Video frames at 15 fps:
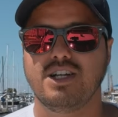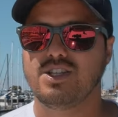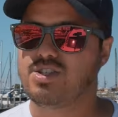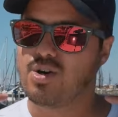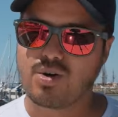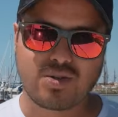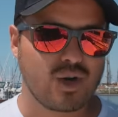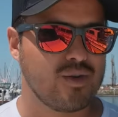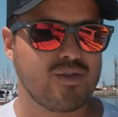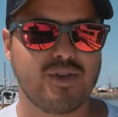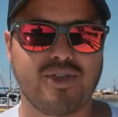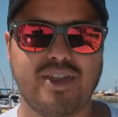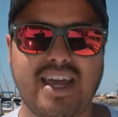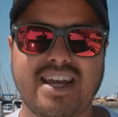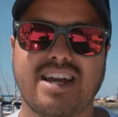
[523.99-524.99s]
don't
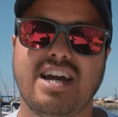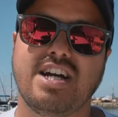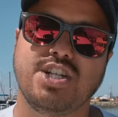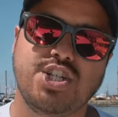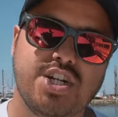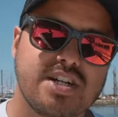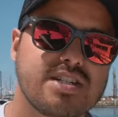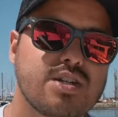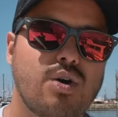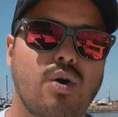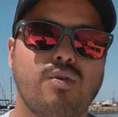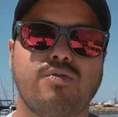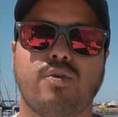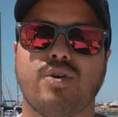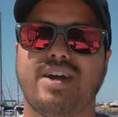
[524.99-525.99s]
overthink just
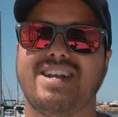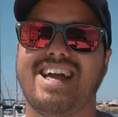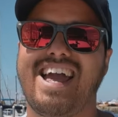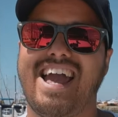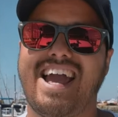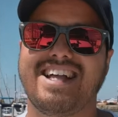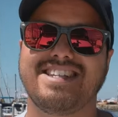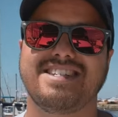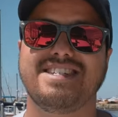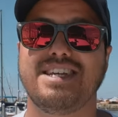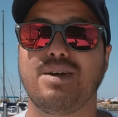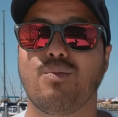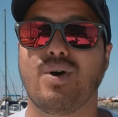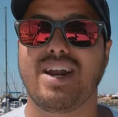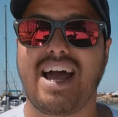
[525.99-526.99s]
go for it and
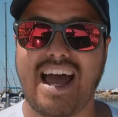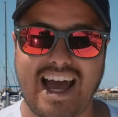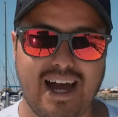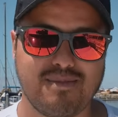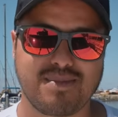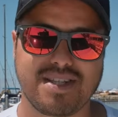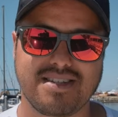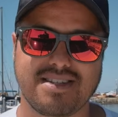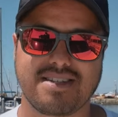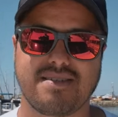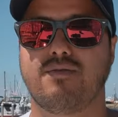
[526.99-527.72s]
see what happens.